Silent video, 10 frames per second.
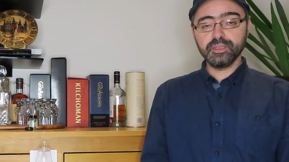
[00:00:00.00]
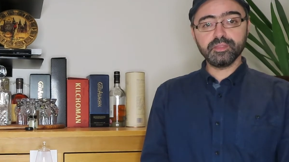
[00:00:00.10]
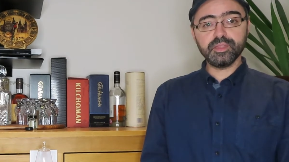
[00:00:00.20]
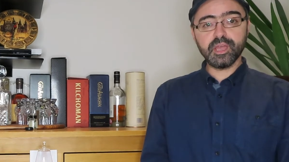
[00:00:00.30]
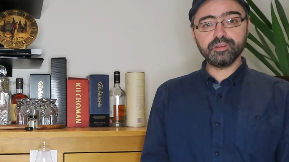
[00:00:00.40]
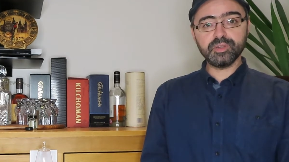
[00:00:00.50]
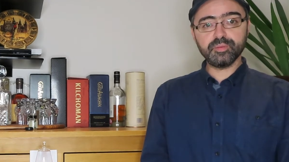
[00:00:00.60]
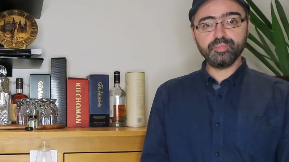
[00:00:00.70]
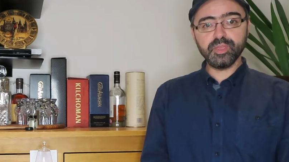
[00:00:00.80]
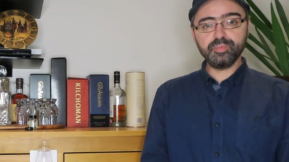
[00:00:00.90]
There
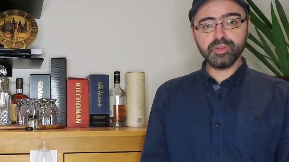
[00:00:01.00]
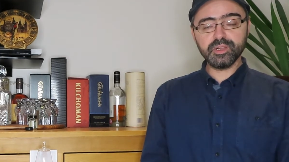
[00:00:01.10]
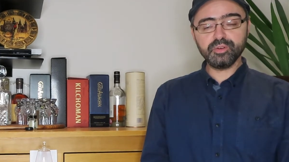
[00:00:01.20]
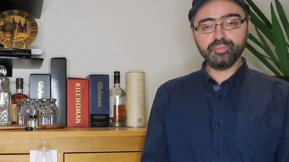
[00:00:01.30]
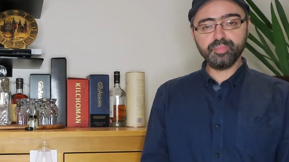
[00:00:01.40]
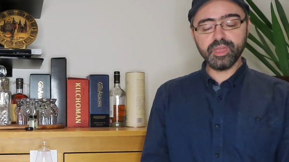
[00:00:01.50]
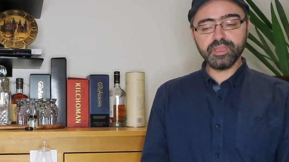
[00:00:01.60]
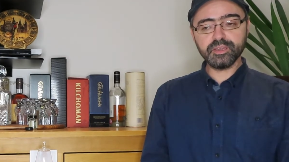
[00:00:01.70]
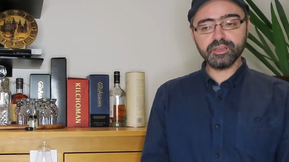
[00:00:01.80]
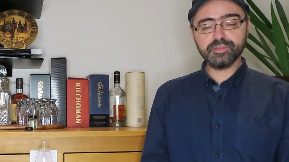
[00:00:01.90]
are people who
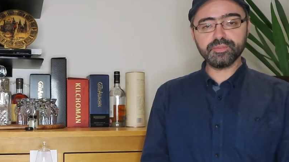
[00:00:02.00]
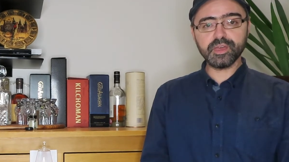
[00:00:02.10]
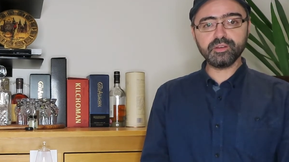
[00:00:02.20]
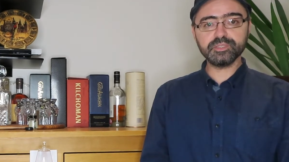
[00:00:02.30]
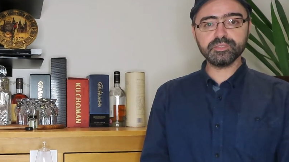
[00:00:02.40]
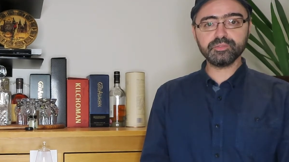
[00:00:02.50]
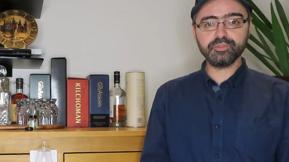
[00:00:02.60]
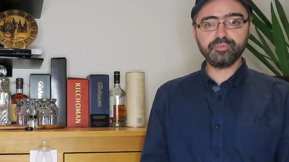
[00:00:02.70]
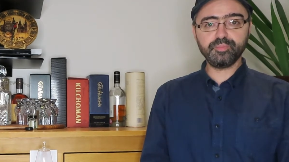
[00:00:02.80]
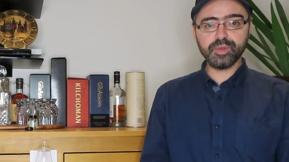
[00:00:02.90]
pay thousands
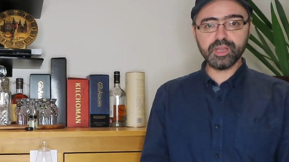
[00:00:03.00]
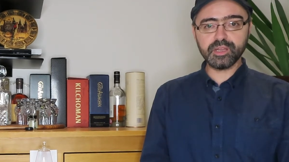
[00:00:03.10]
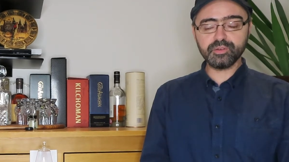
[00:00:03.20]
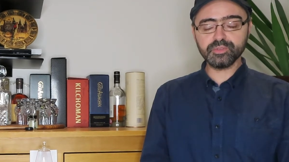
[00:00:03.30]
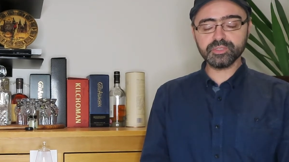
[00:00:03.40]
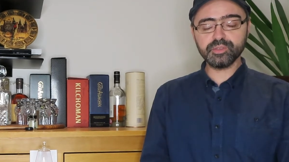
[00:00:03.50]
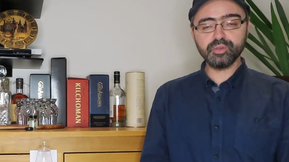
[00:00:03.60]
of pounds,